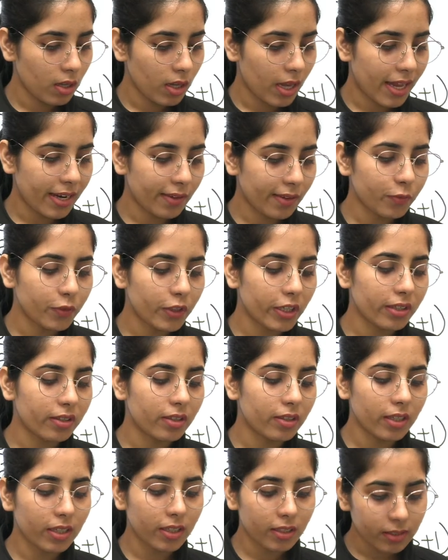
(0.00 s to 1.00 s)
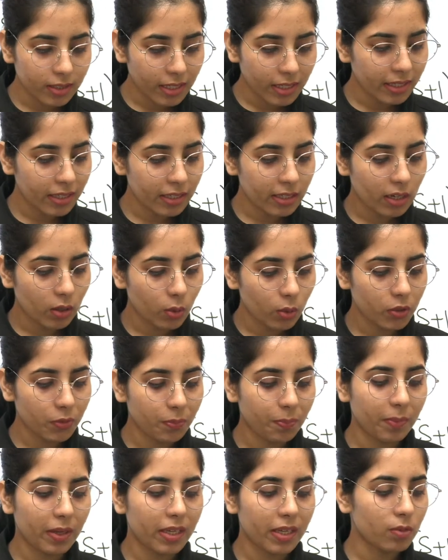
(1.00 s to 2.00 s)
And if there is any
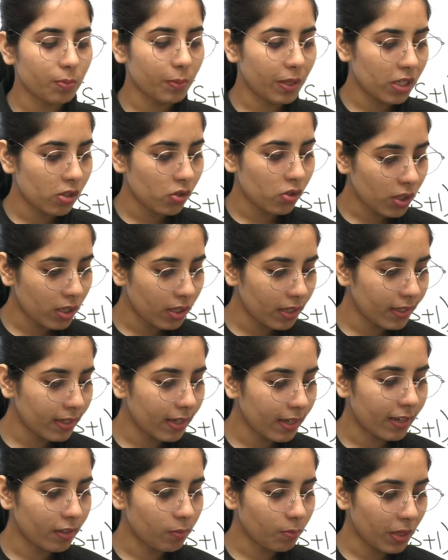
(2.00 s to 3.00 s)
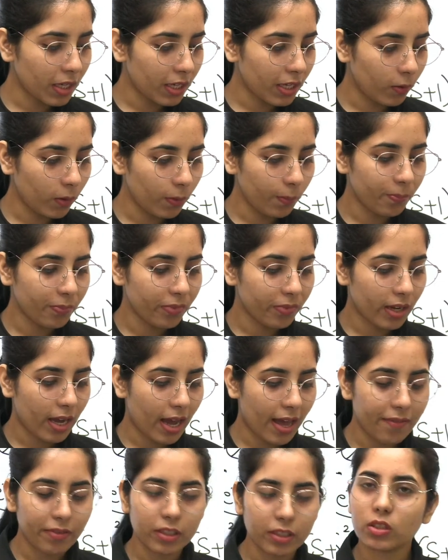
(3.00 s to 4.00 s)
doubt, please mention it. Let me know.
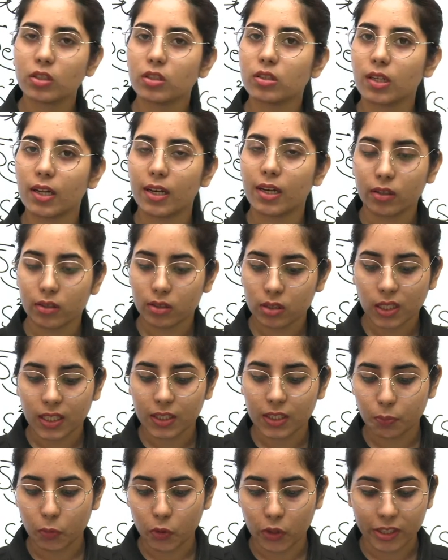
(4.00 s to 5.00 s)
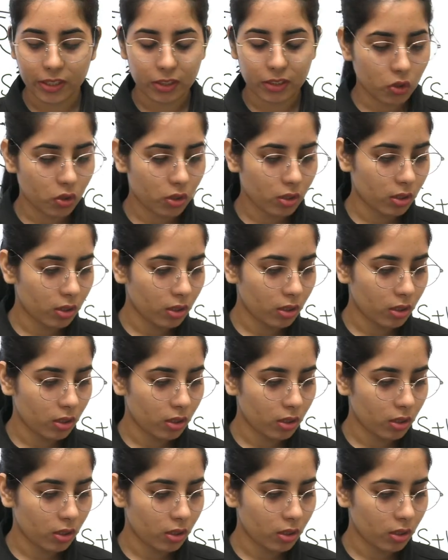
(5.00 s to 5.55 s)
I will just clear that point.